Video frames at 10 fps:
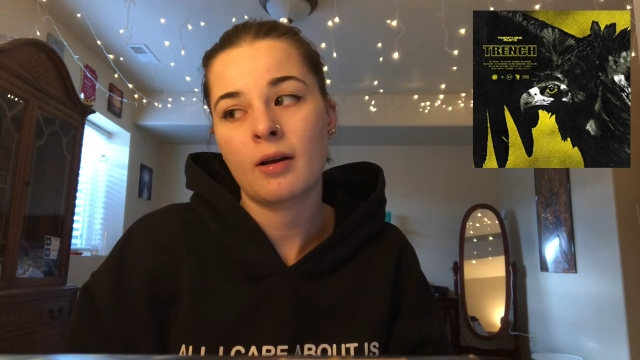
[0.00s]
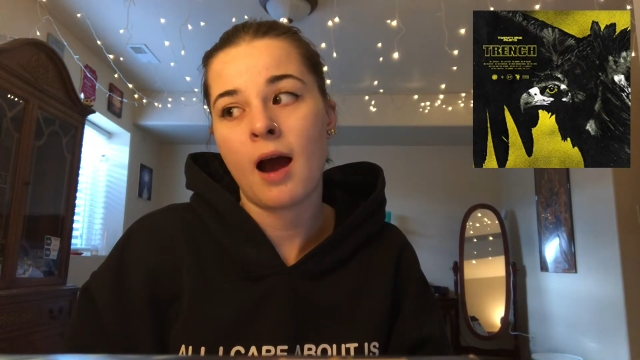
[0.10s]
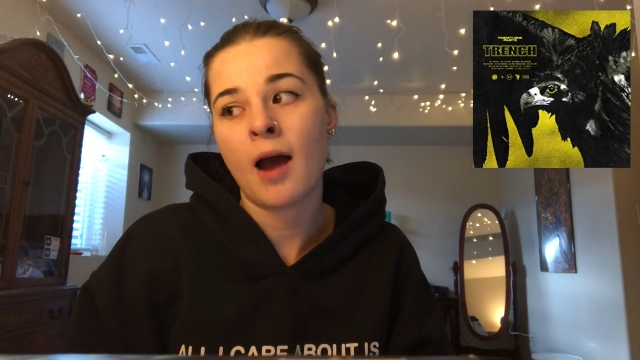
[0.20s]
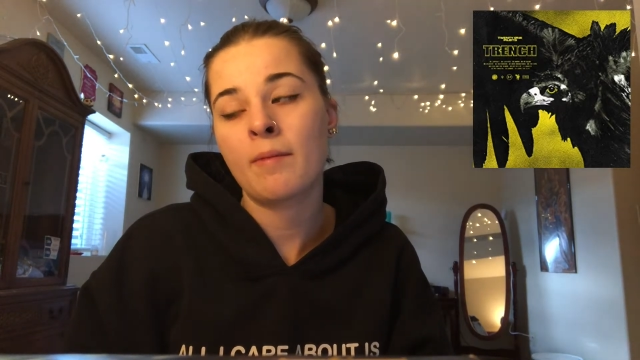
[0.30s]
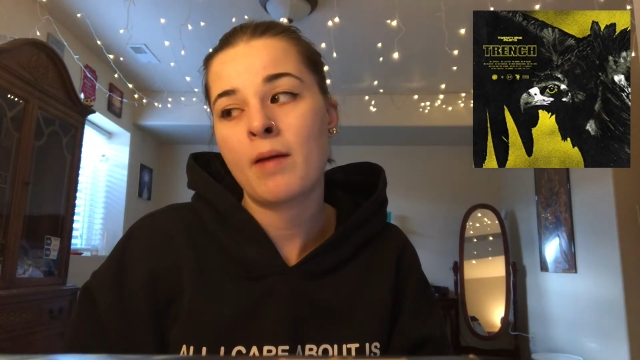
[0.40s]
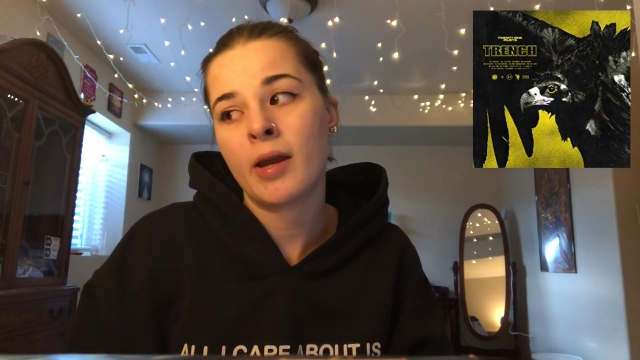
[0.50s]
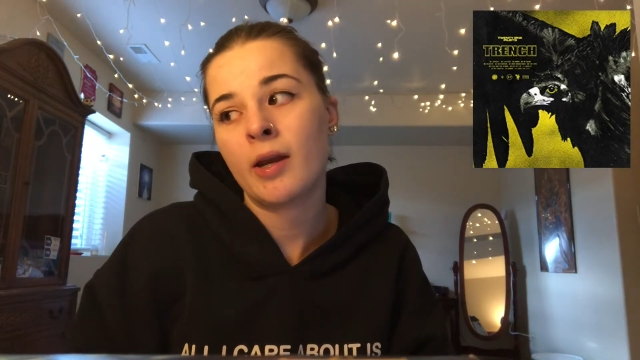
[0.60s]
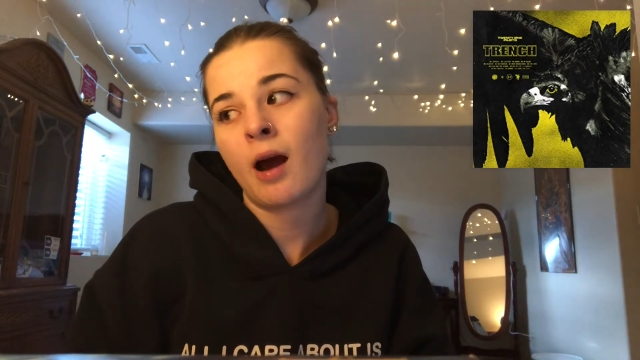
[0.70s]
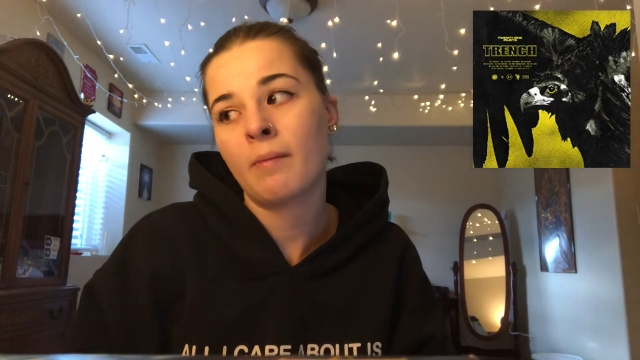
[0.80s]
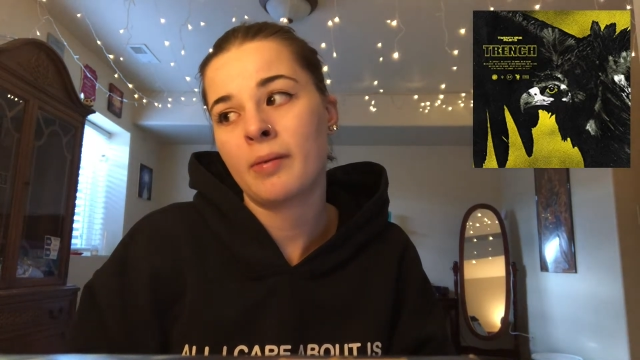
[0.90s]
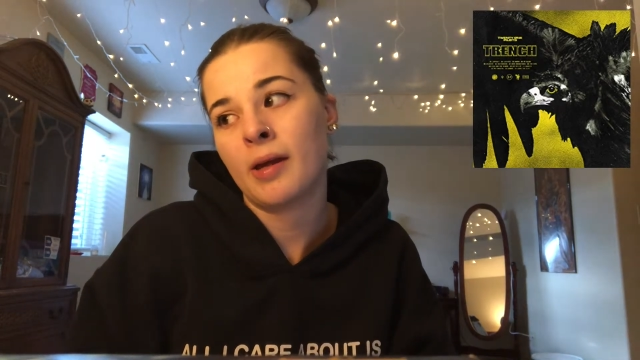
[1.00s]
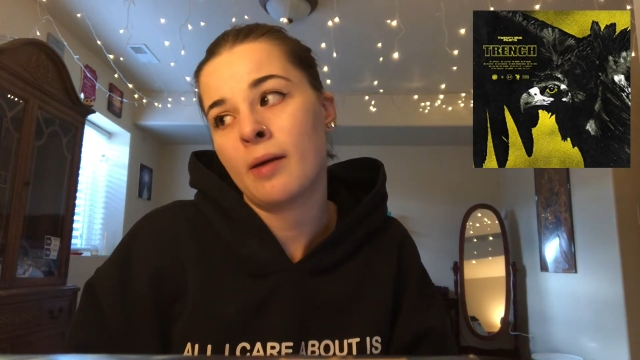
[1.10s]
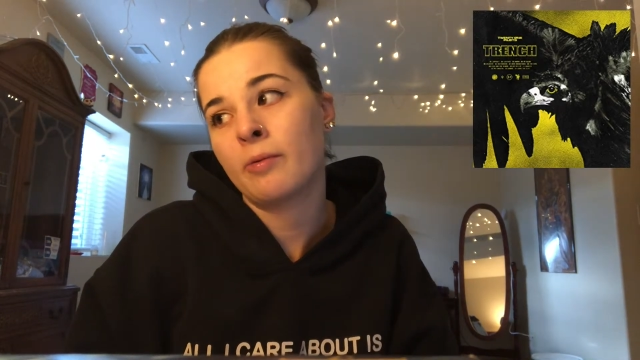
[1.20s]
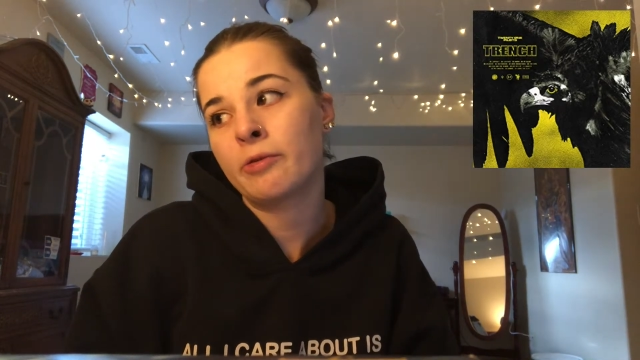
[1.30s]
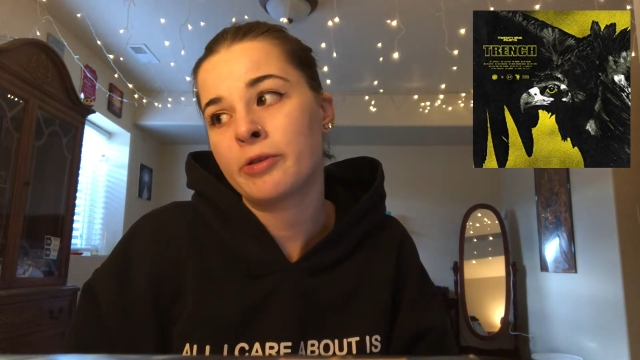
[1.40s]
I may not be
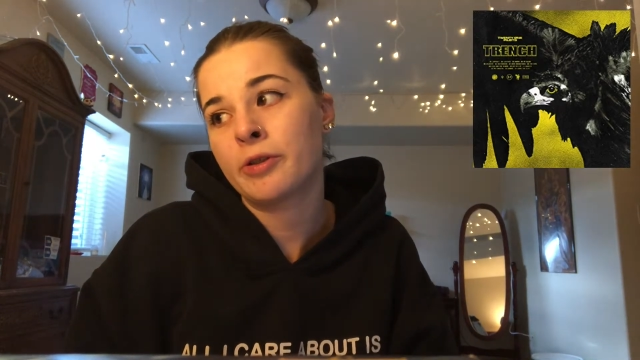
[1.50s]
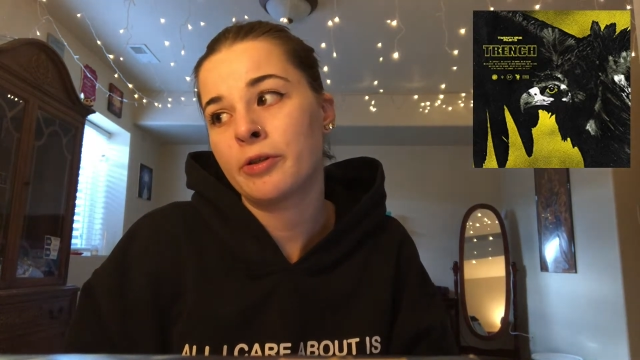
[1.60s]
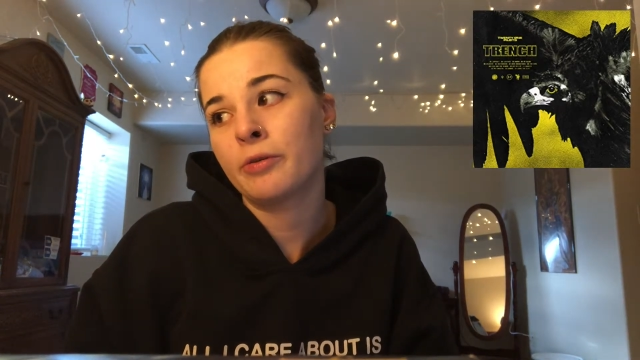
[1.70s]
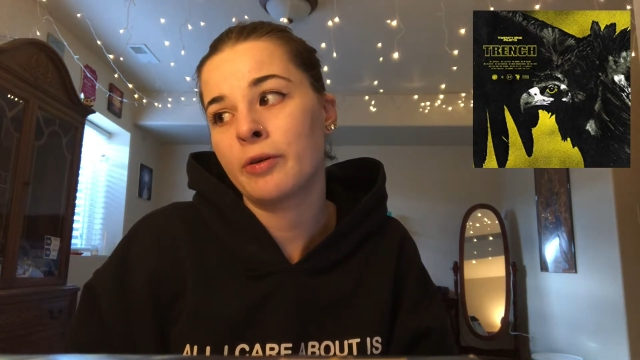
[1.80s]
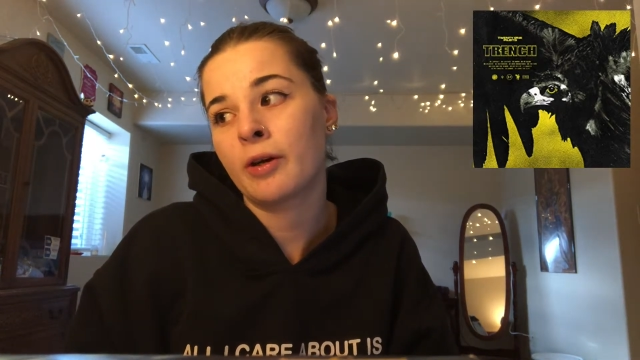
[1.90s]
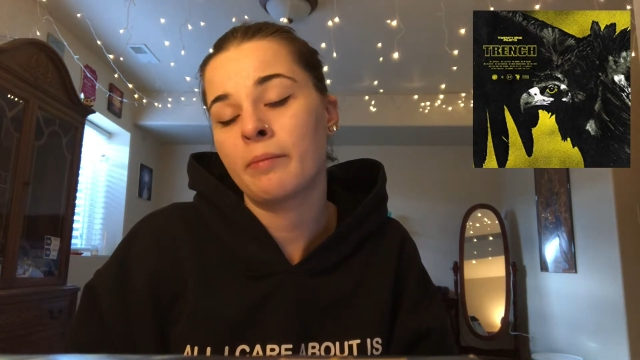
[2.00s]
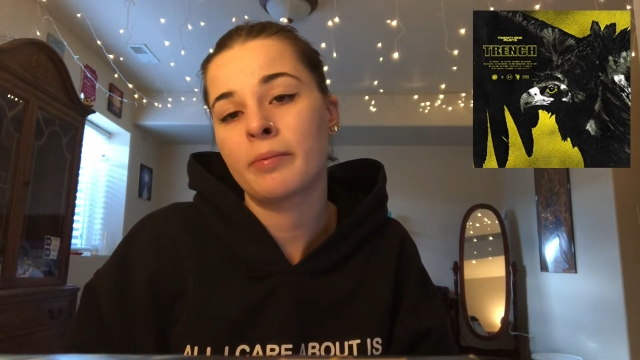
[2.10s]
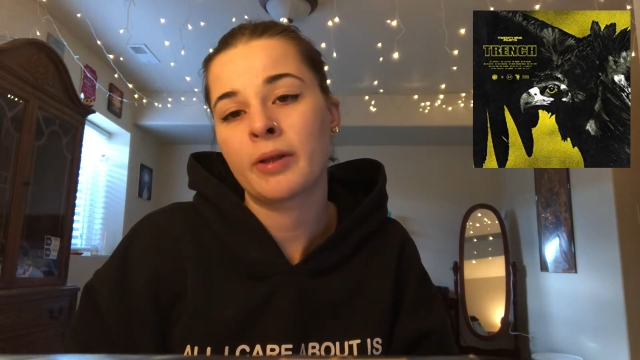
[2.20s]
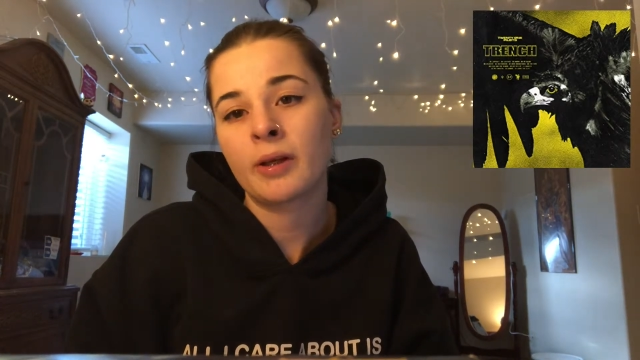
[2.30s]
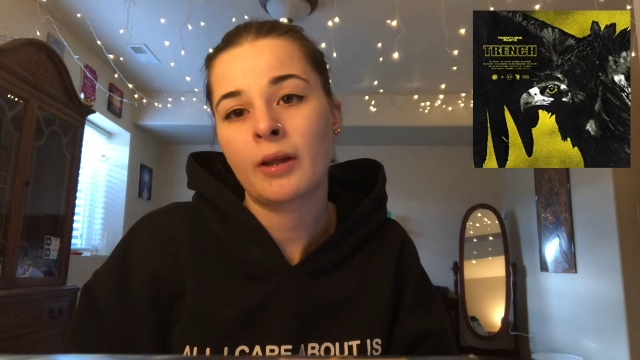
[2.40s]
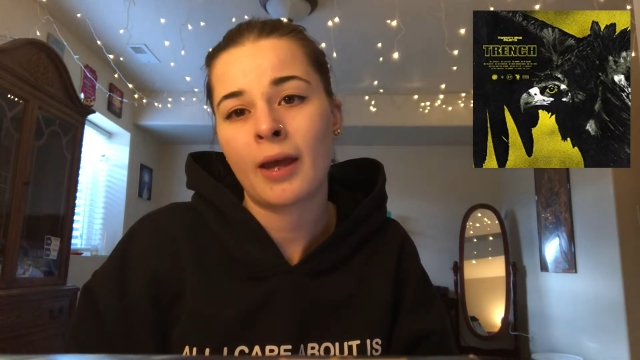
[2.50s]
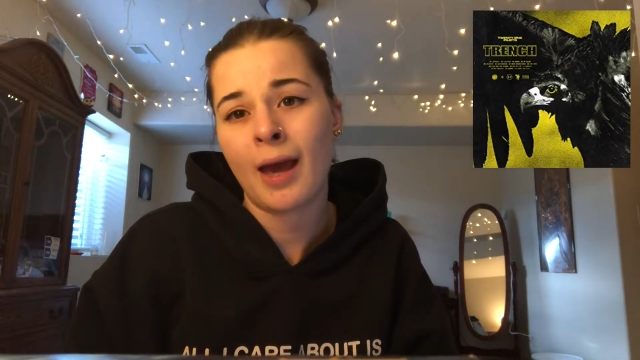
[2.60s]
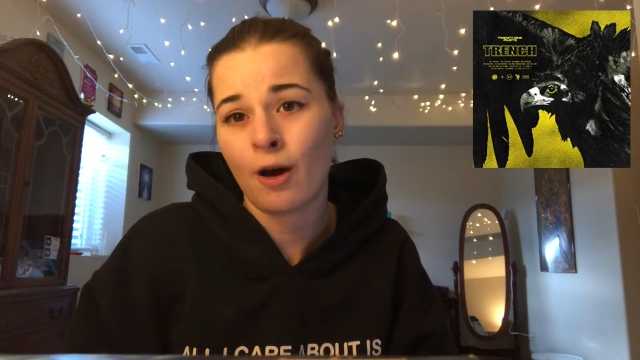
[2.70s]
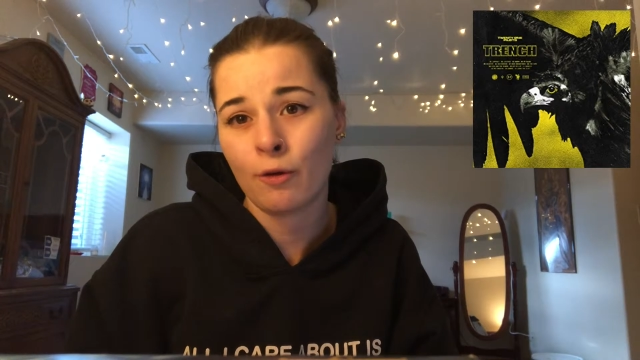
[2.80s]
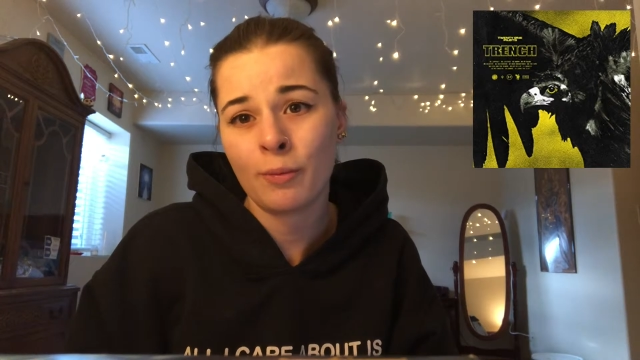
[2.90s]
able to completely
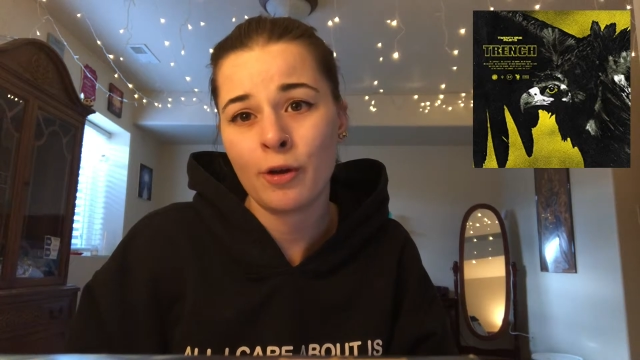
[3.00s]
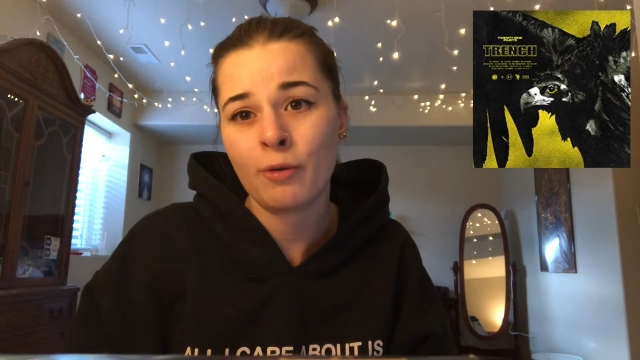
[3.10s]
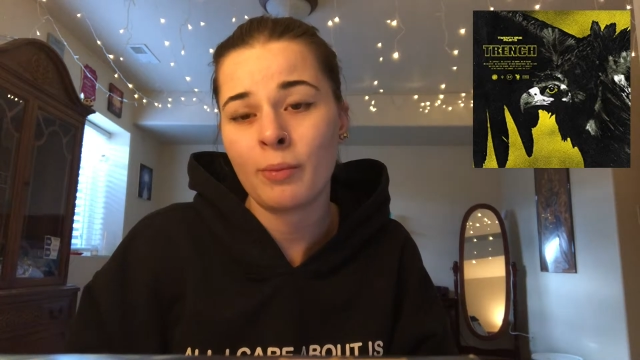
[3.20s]
help you,